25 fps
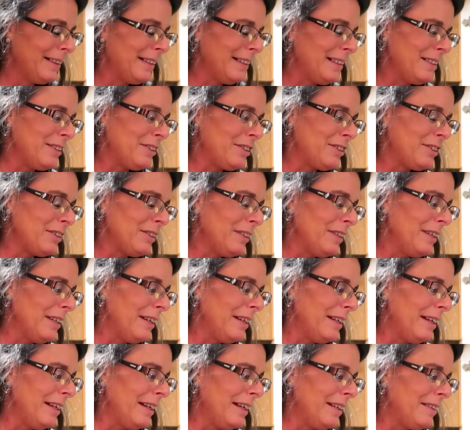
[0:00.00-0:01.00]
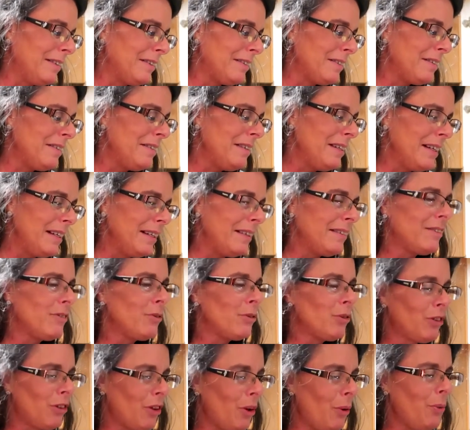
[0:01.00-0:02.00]
it's it's it's
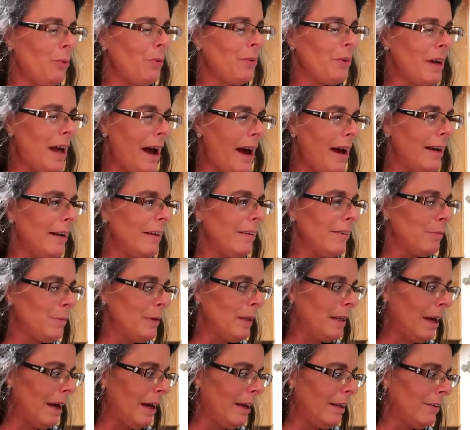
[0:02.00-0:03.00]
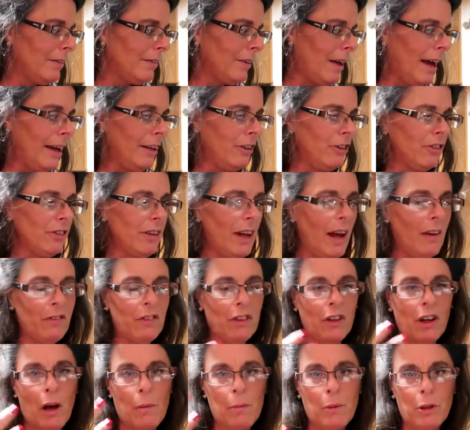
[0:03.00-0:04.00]
so nice because I just have
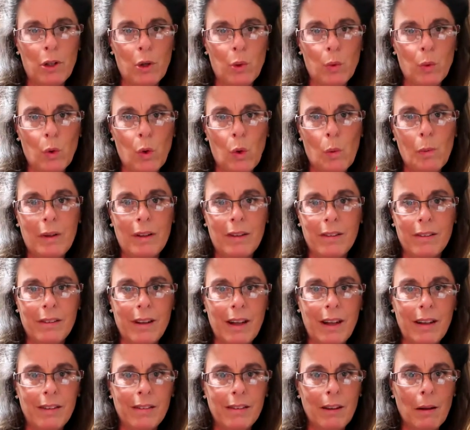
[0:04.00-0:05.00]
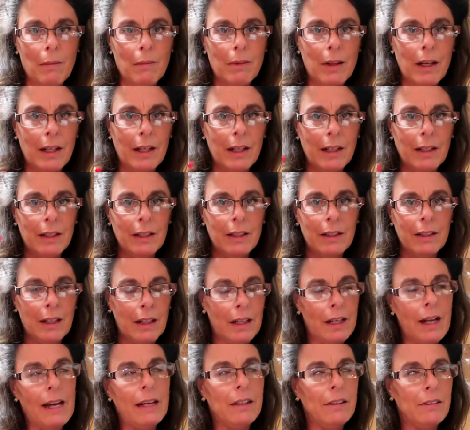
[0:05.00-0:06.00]
to come in a room and say something and the
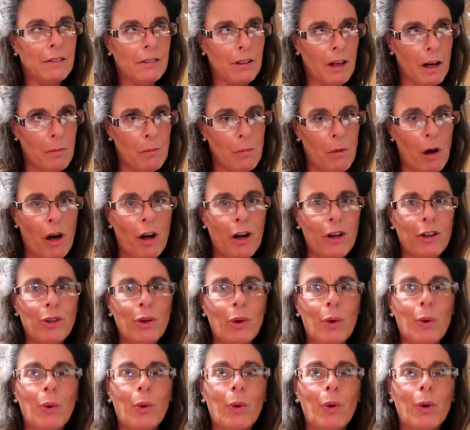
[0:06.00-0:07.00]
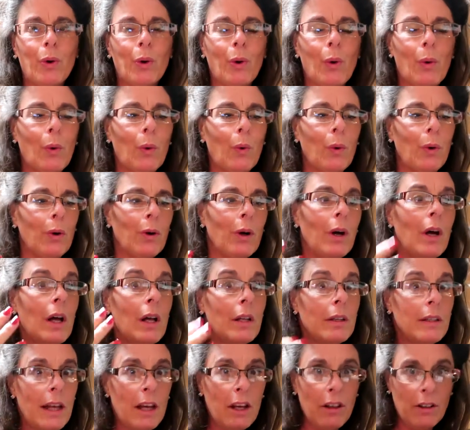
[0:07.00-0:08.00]
lights come on or or
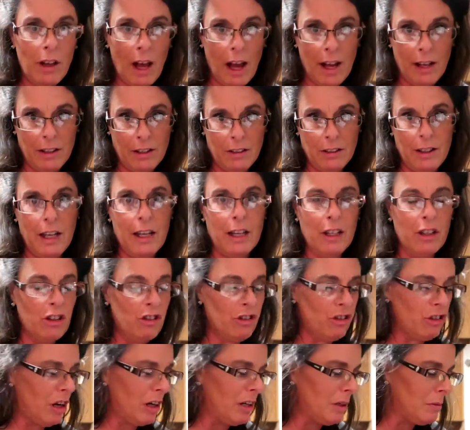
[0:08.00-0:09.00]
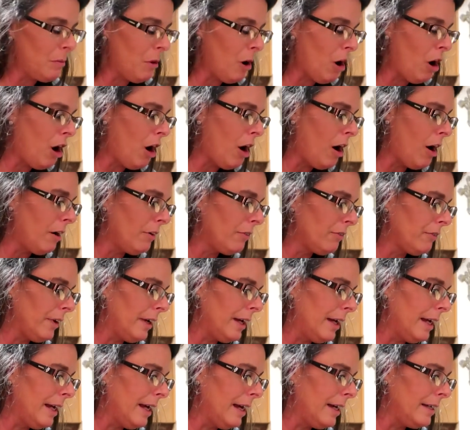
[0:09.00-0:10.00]
they I, they can shut them off
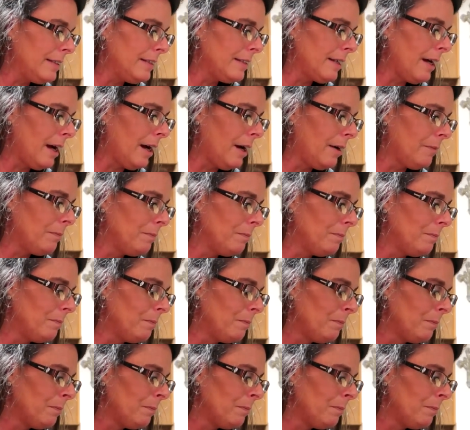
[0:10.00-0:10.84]
and um,